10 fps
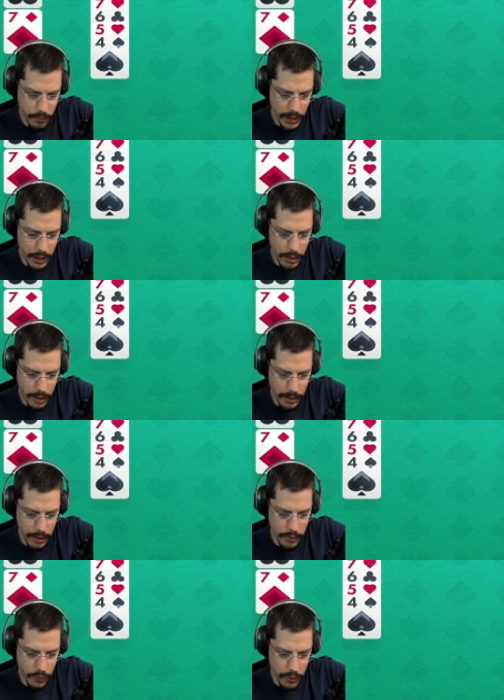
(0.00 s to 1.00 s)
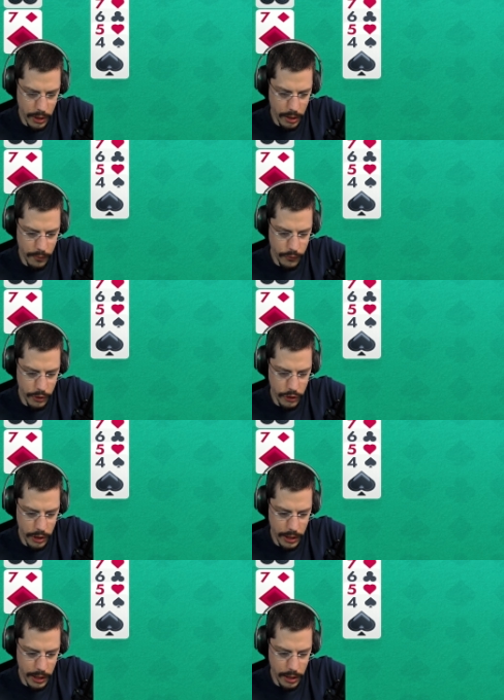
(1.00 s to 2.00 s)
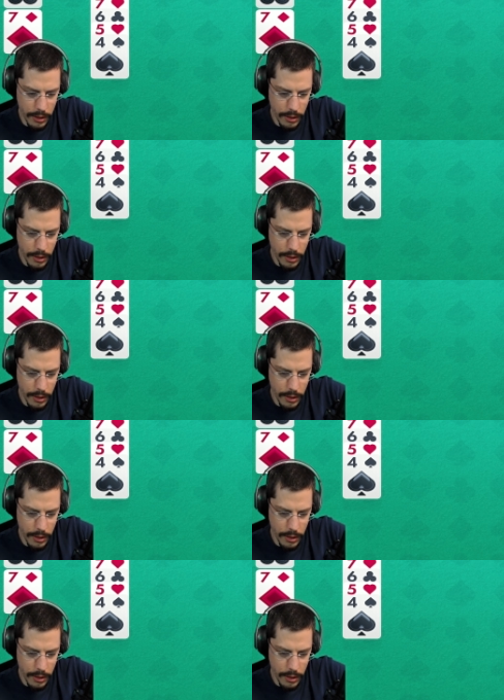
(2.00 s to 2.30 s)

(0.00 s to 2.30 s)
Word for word: We need another turn then, unfortunately.